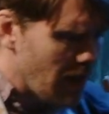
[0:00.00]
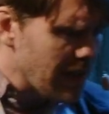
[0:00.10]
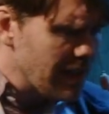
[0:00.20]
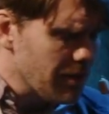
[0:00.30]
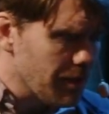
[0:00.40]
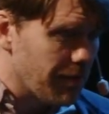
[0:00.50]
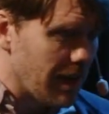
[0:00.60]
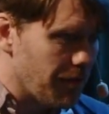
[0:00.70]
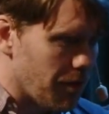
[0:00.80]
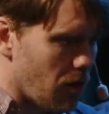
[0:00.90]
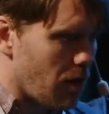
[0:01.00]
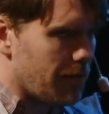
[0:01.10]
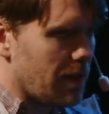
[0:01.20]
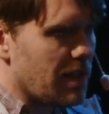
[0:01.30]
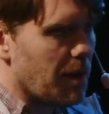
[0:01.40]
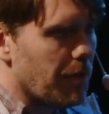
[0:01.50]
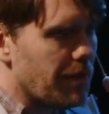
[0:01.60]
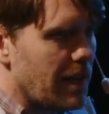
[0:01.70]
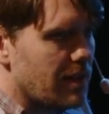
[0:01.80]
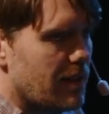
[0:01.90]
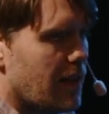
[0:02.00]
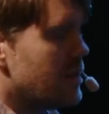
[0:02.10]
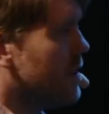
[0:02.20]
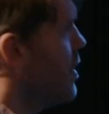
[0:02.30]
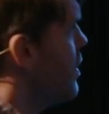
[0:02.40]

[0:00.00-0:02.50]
clearer flavor of the type of data that,